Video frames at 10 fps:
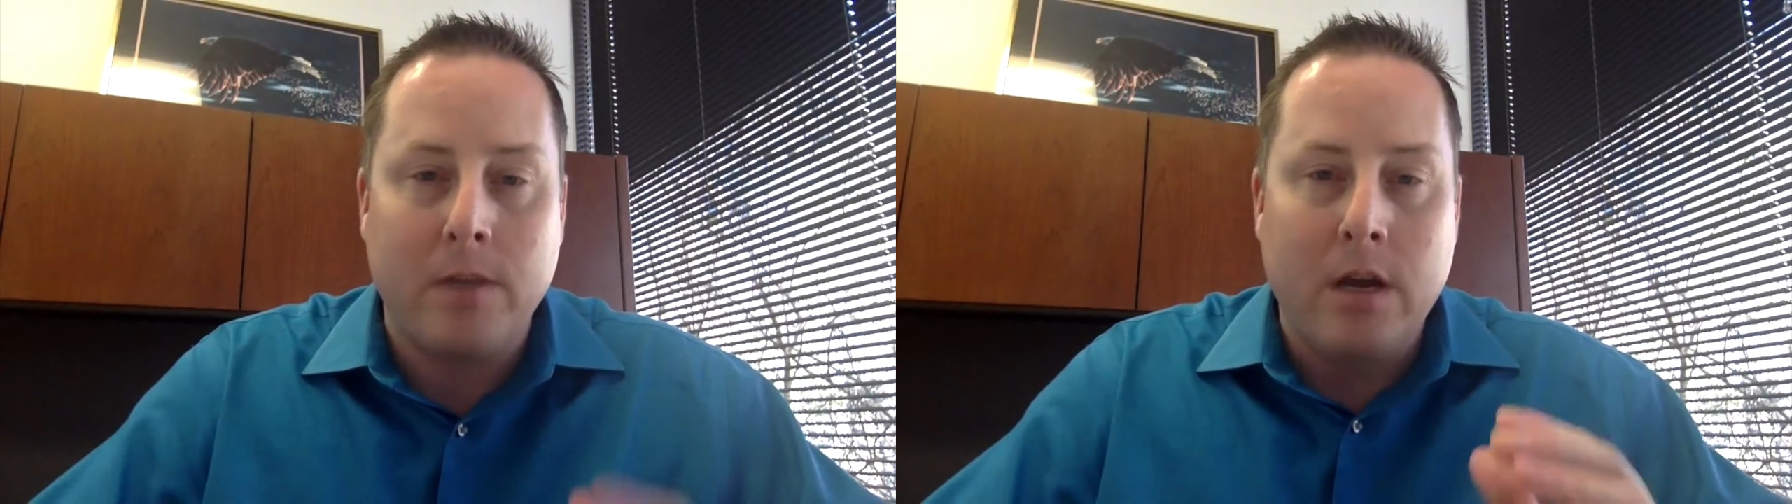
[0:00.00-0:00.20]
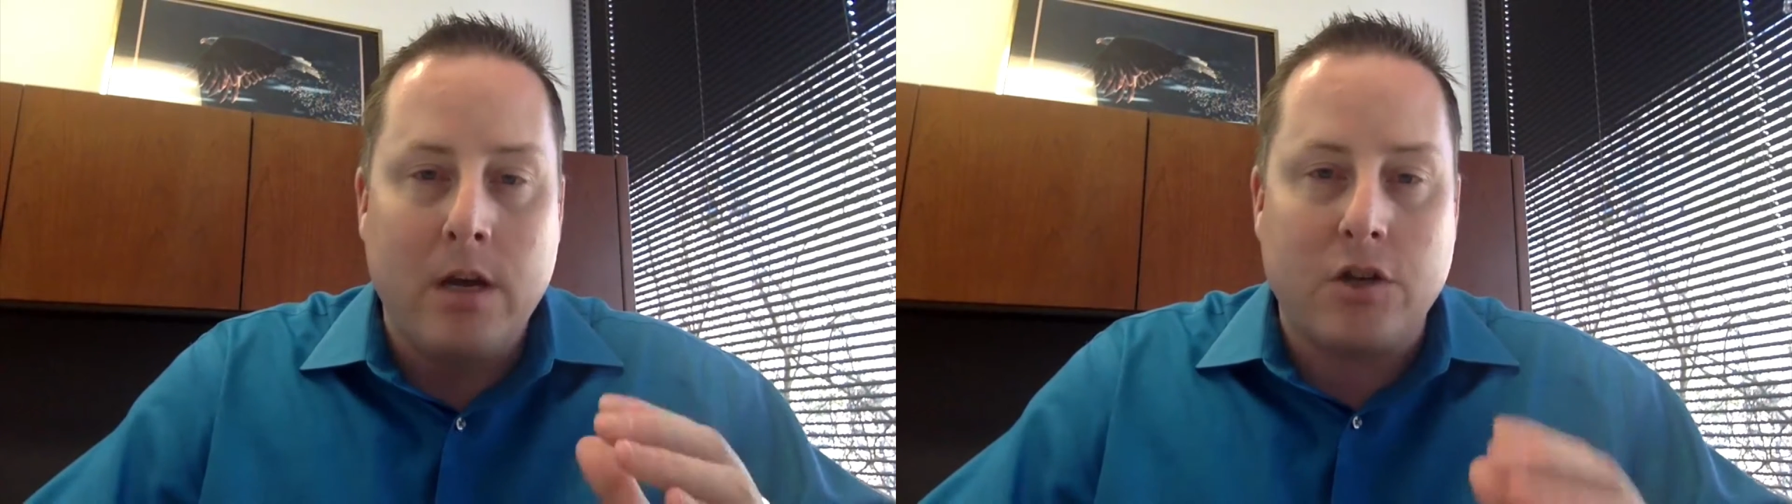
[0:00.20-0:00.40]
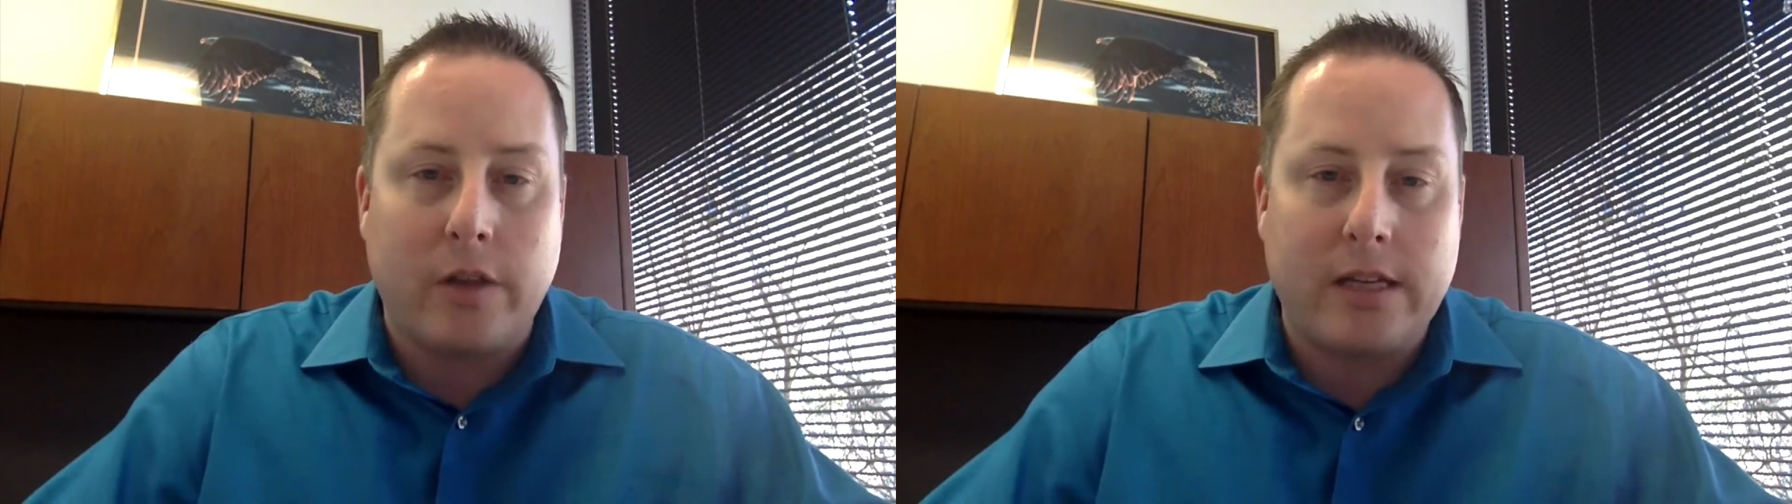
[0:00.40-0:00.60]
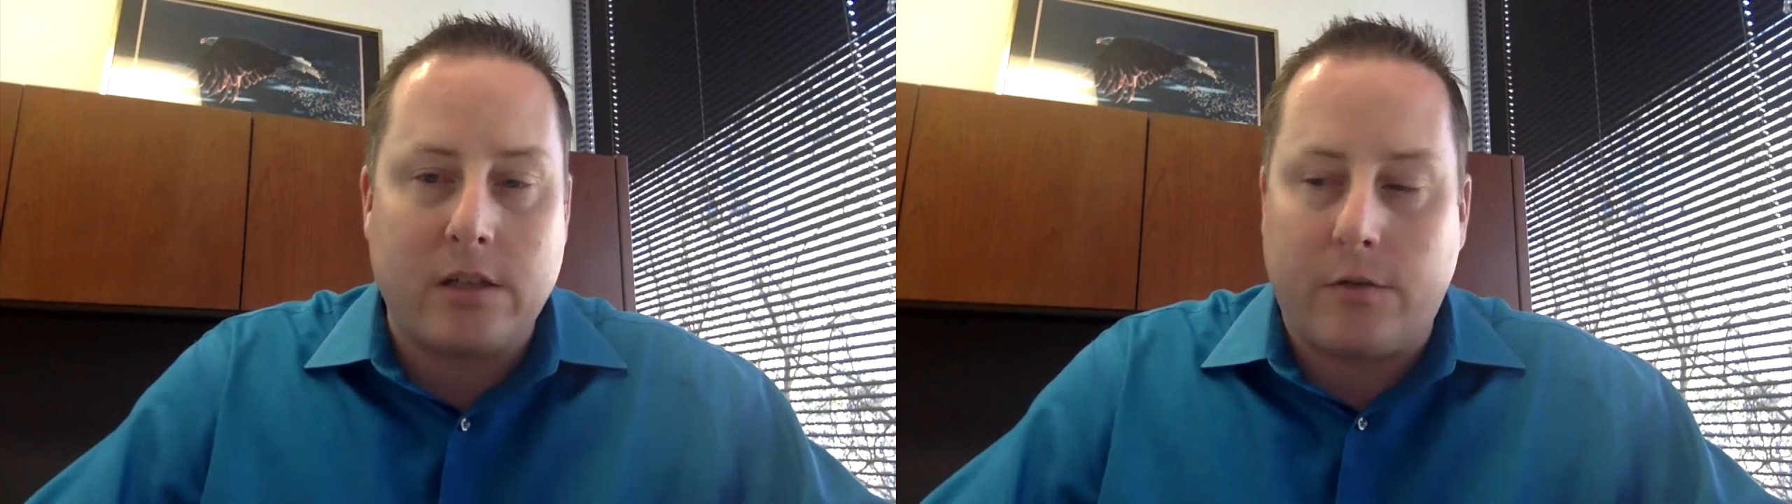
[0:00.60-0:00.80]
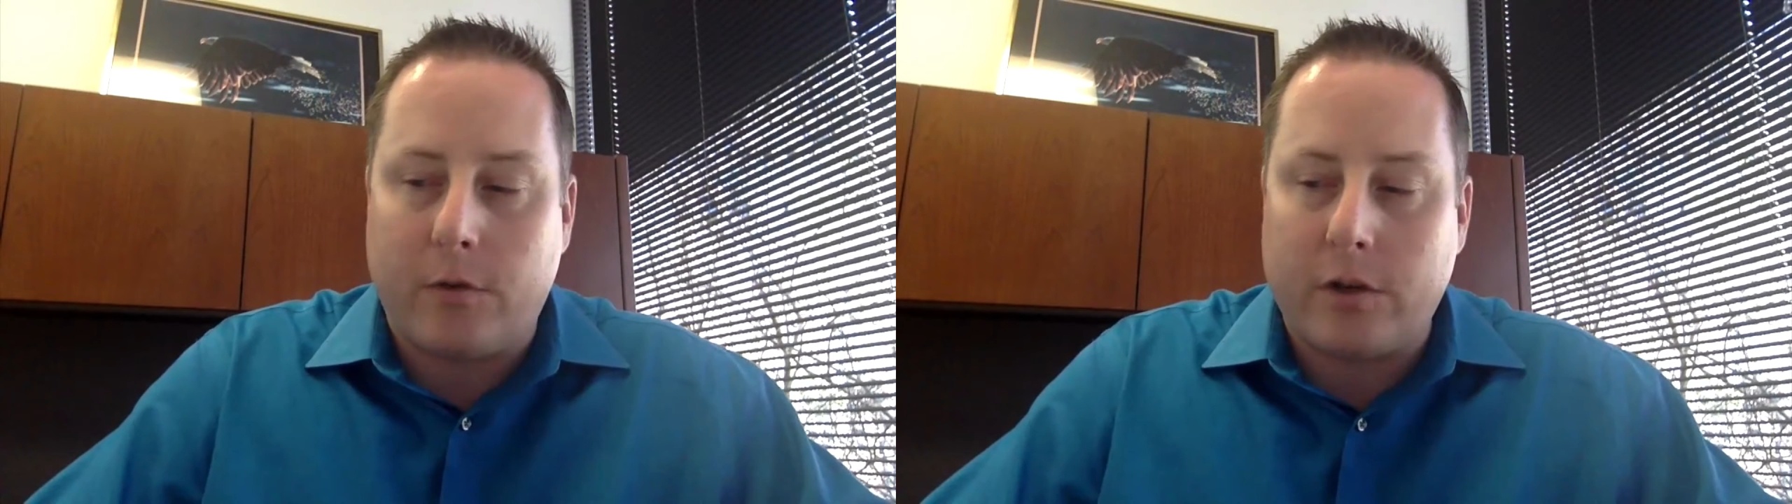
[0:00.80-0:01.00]
so
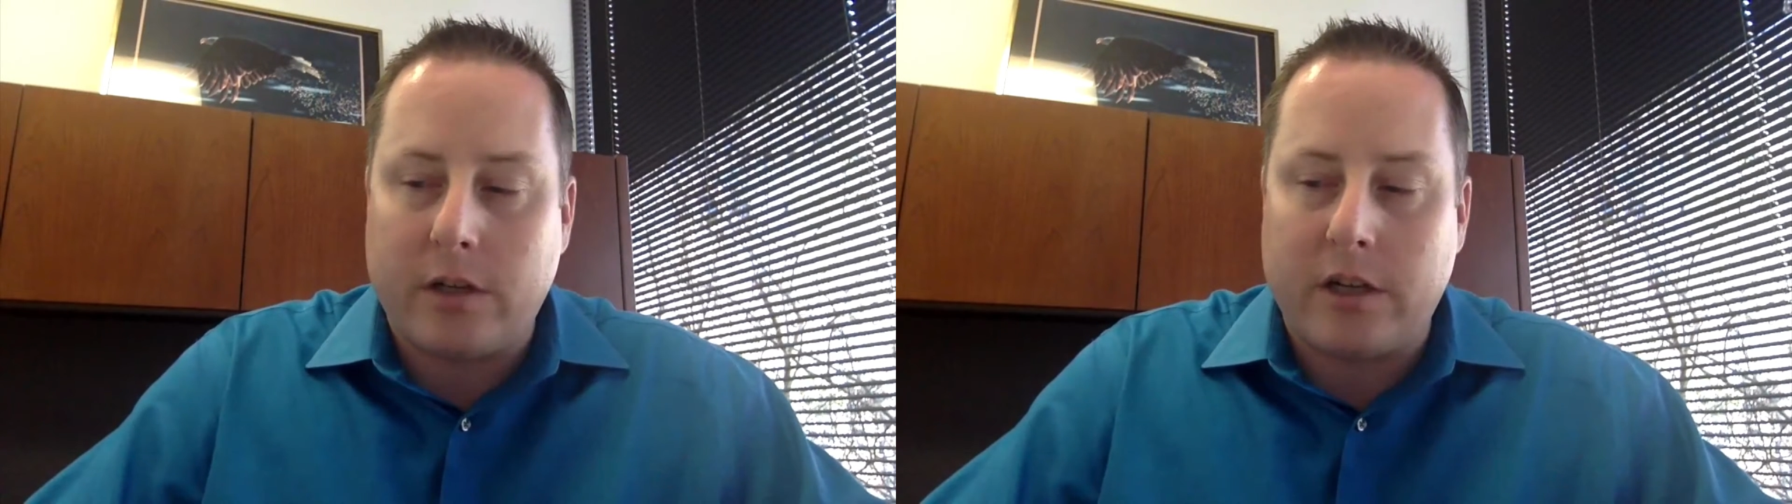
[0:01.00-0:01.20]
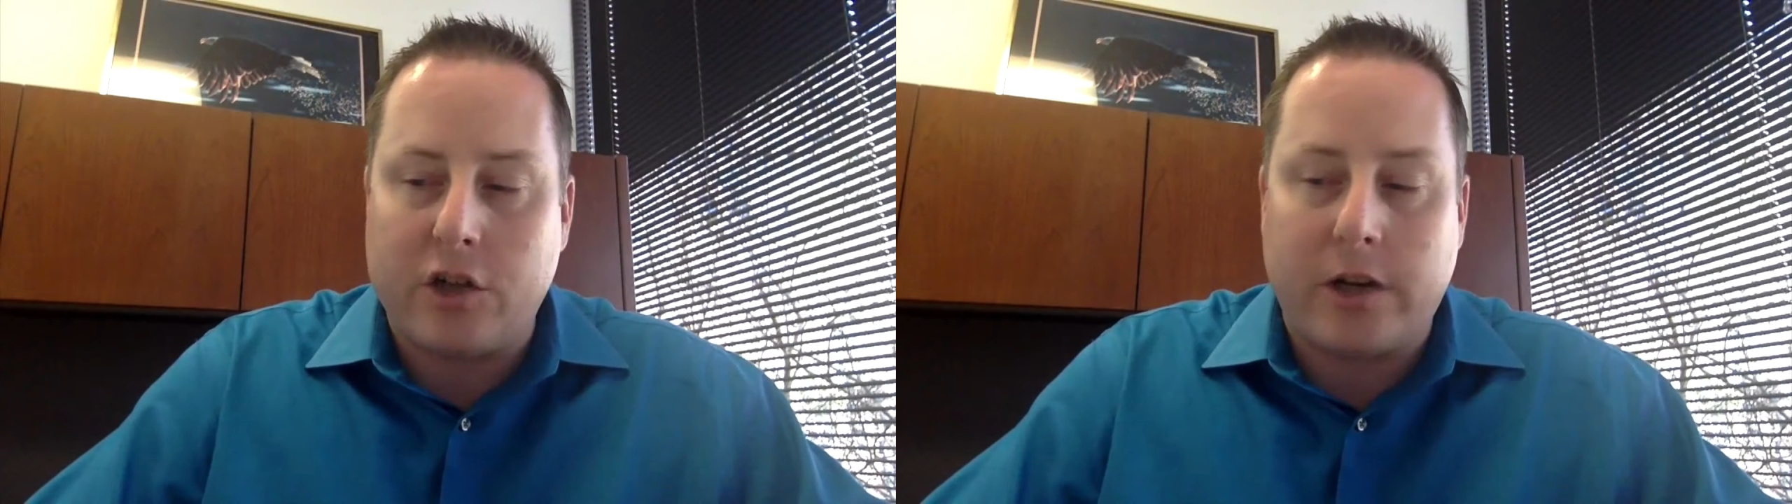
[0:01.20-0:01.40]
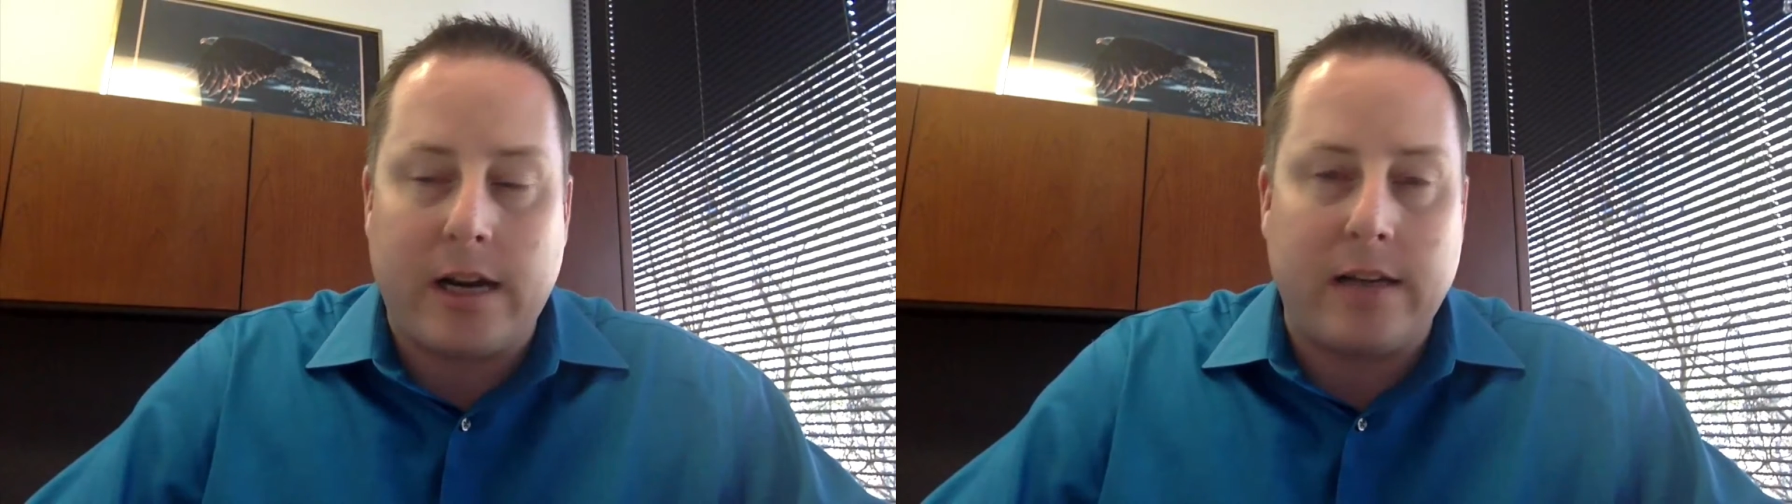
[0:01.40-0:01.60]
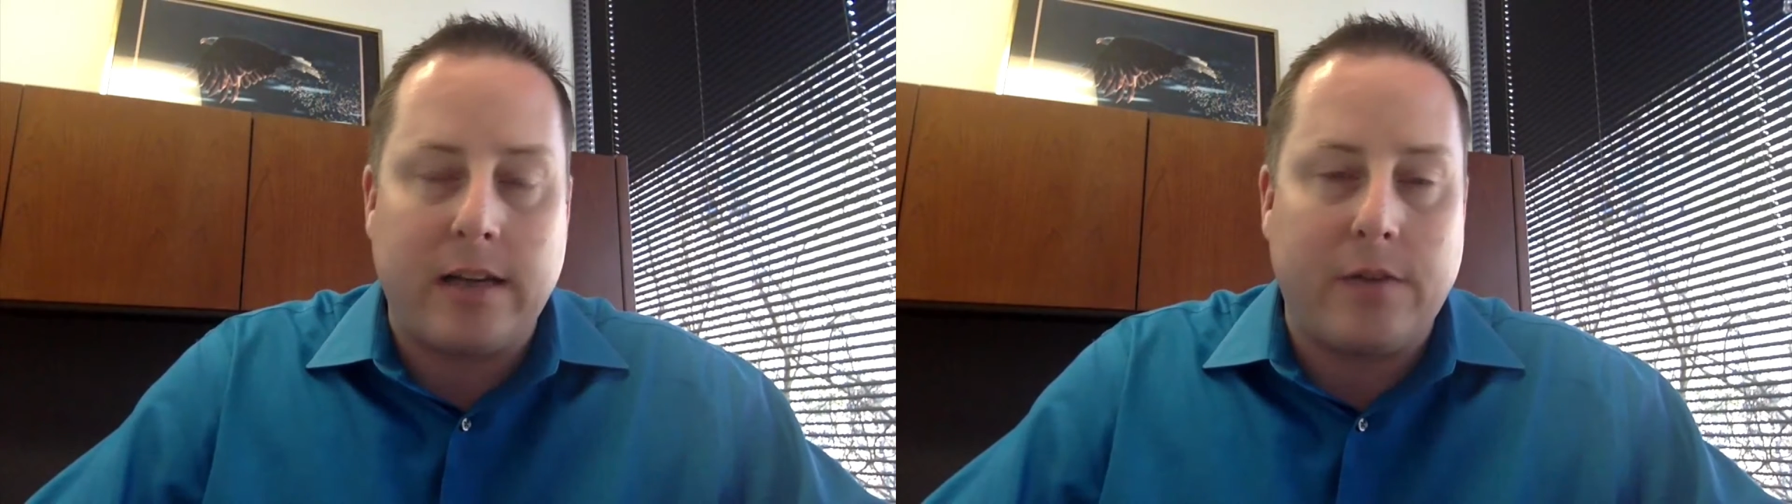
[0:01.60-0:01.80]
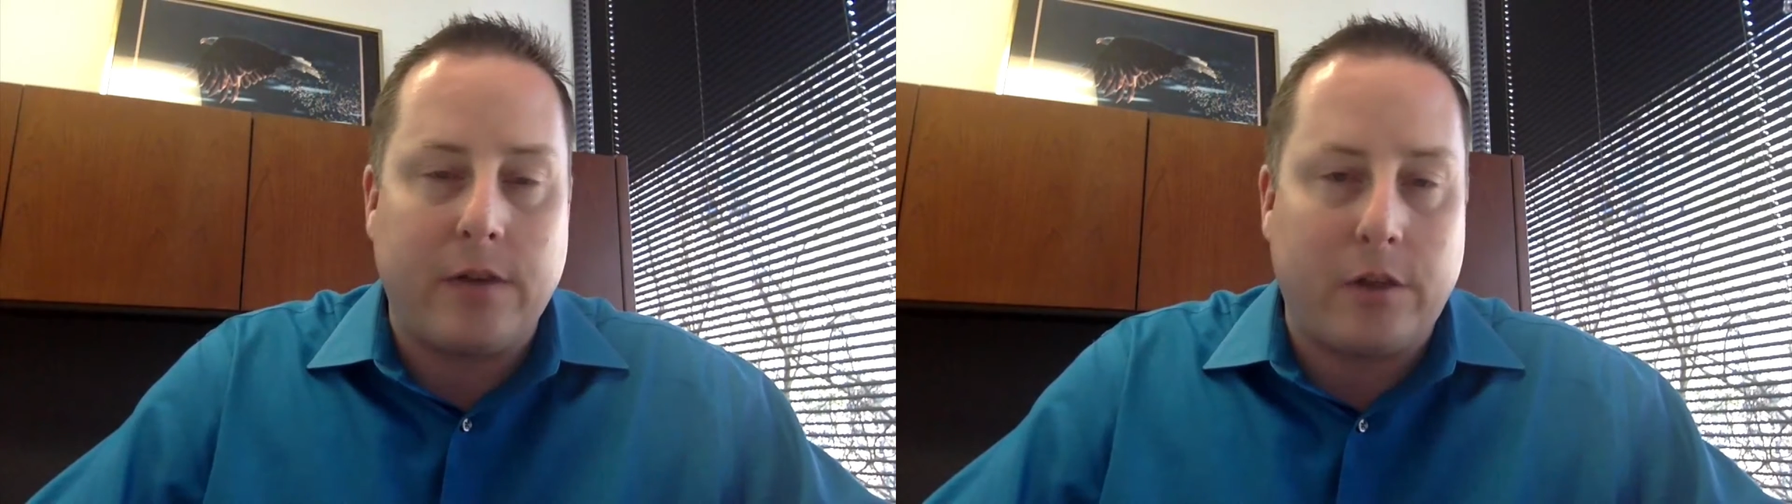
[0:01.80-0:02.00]
that's the first thing, is you're going to identify